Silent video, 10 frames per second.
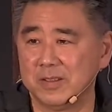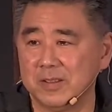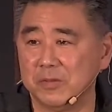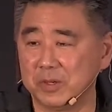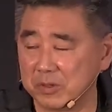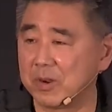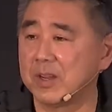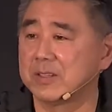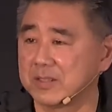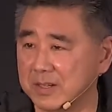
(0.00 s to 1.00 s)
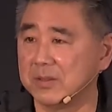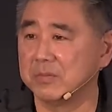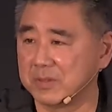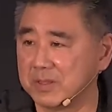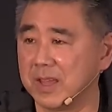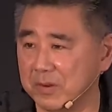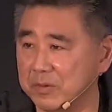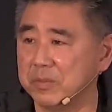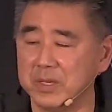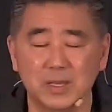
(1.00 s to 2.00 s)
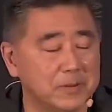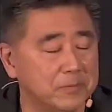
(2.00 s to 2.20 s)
that will be it.